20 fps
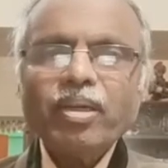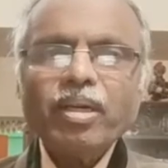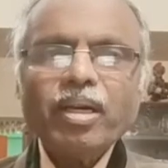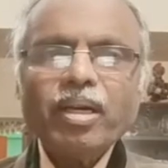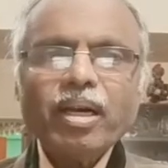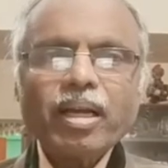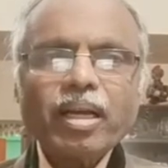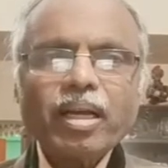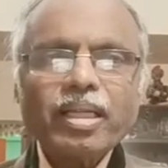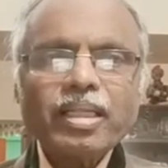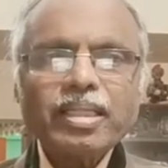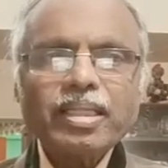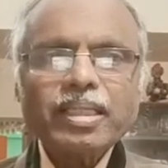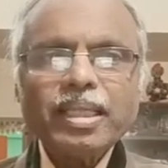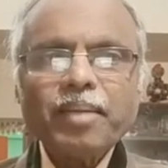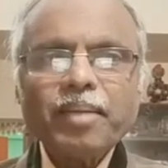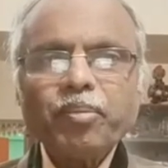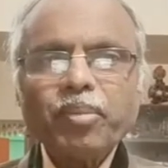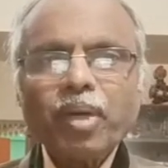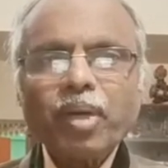
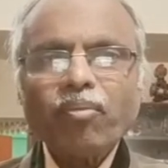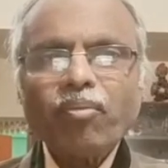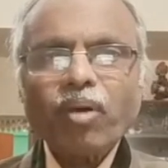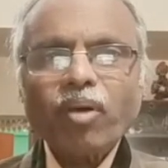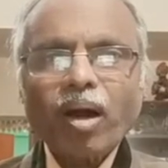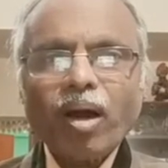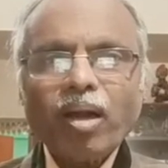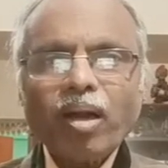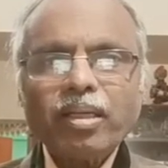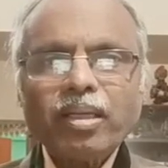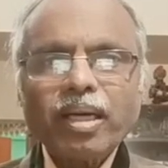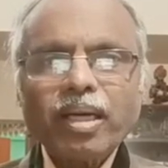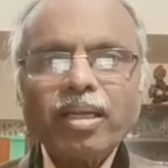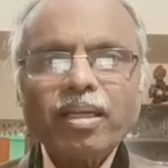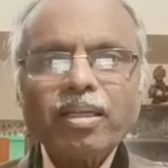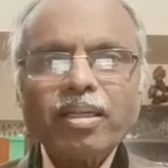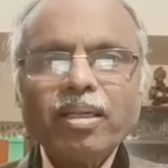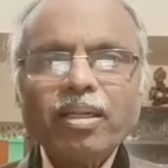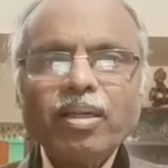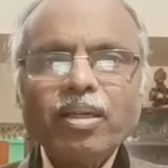receipt of order
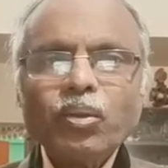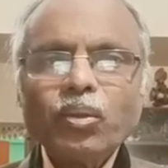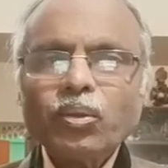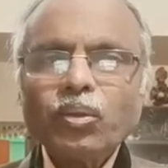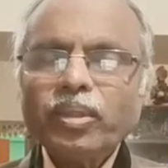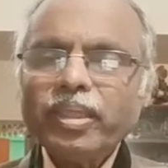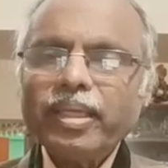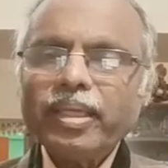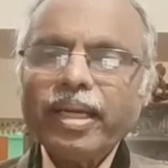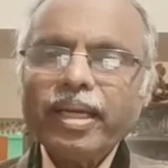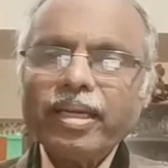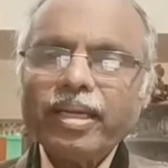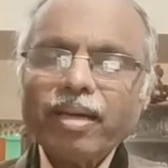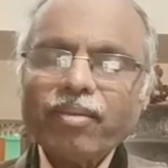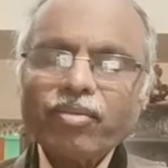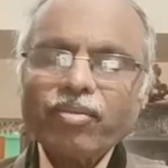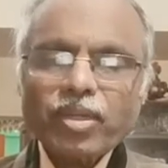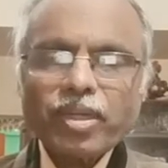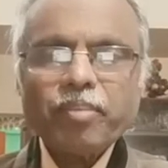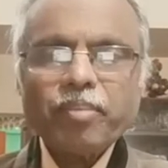to the date of
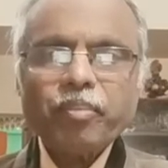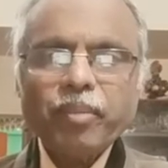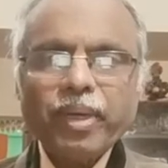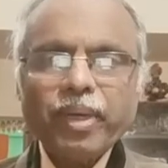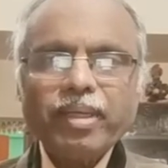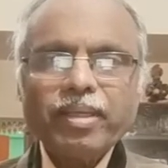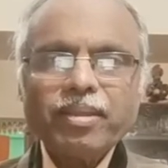shipment.